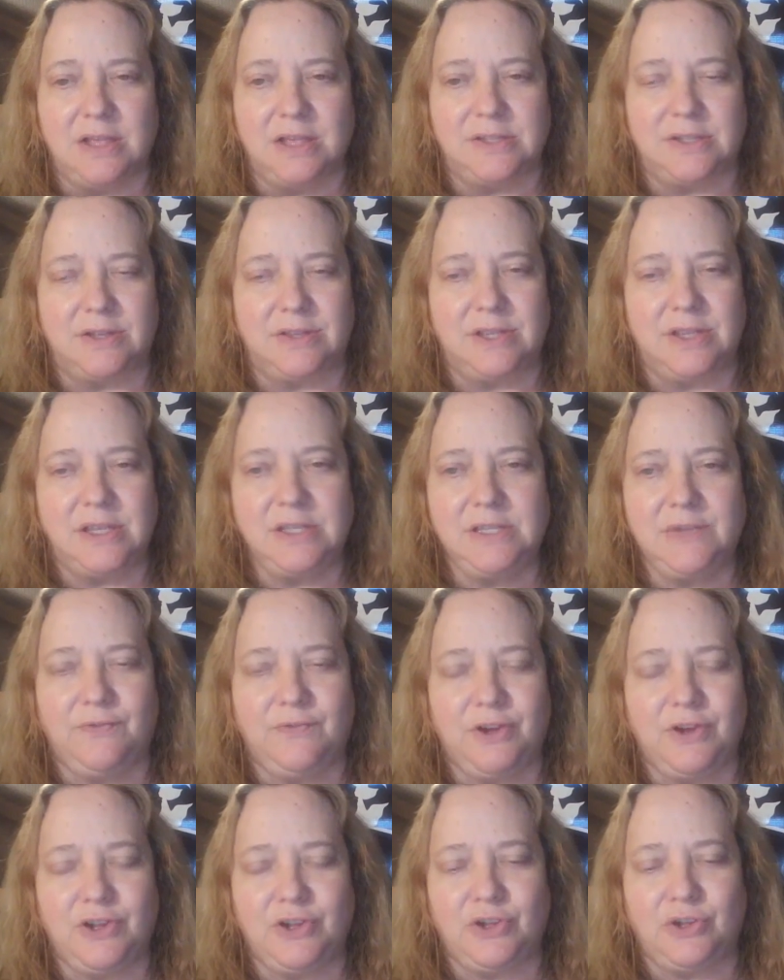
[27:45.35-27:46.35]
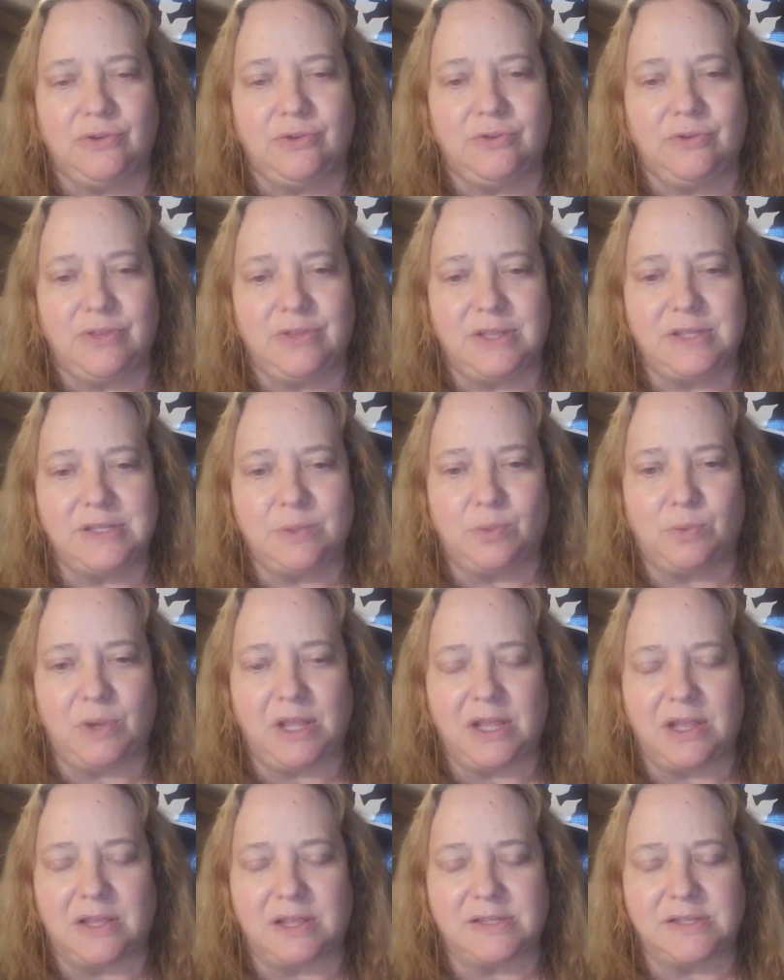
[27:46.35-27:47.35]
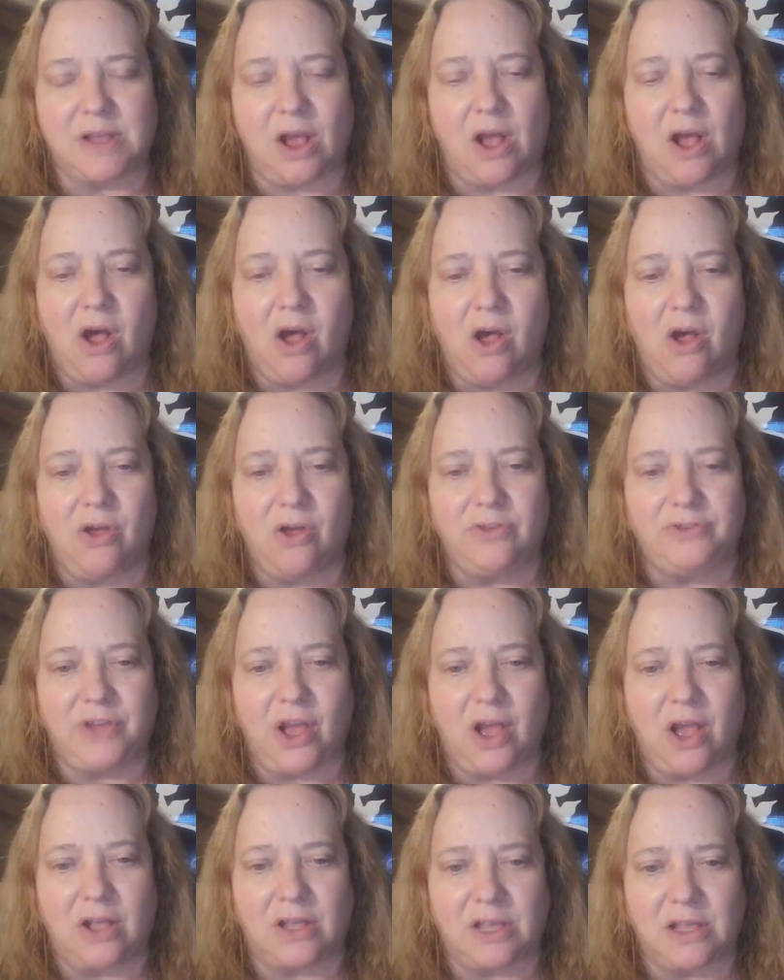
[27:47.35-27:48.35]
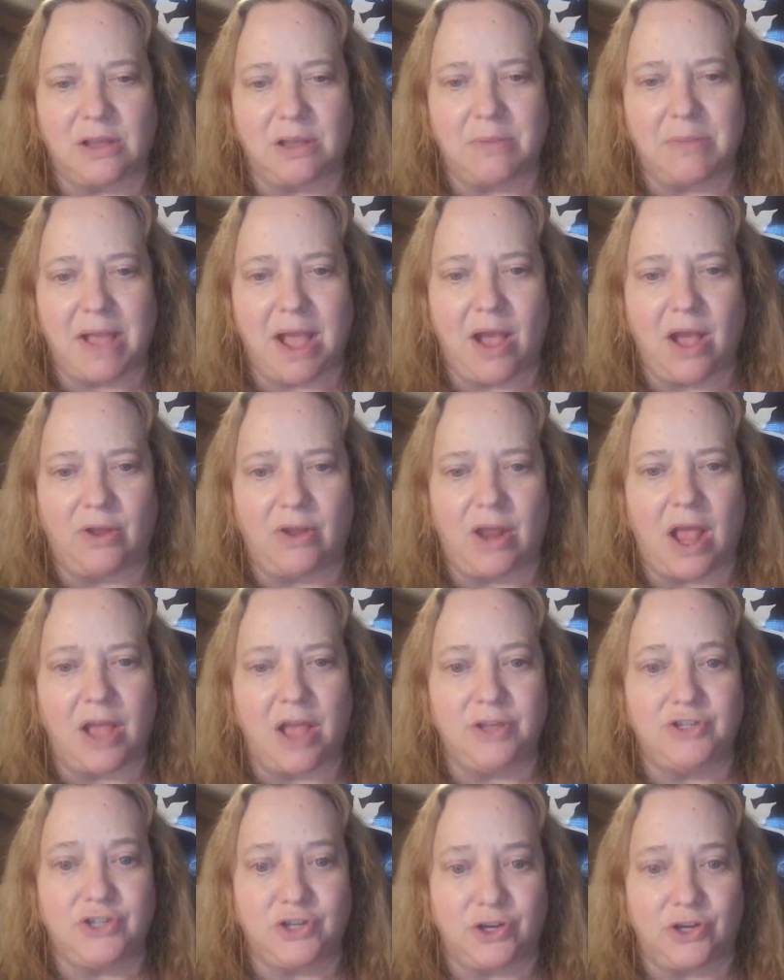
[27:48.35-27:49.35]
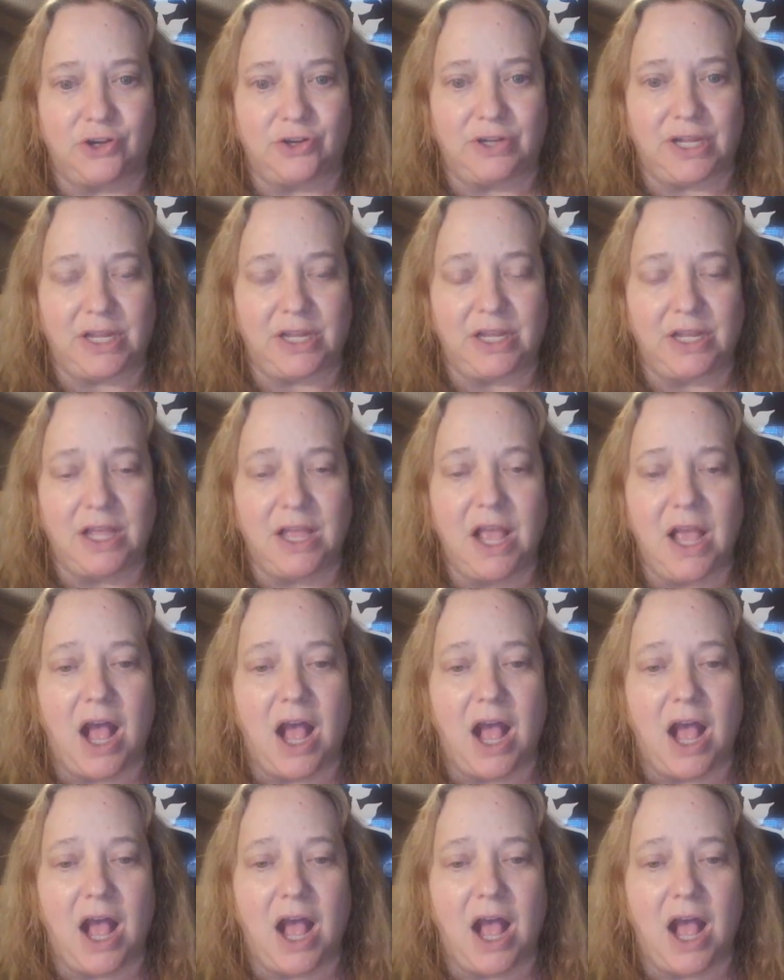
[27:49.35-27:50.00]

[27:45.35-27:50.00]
So this for you this week is all talking about a journey.